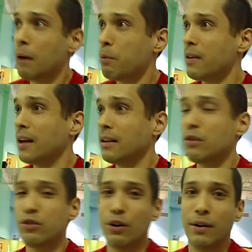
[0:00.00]
I'll bring that in
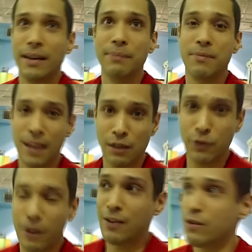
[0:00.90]
to show you. Thanks
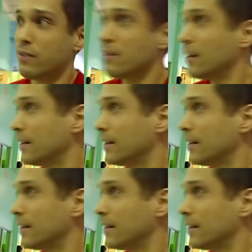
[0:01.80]
for your interest.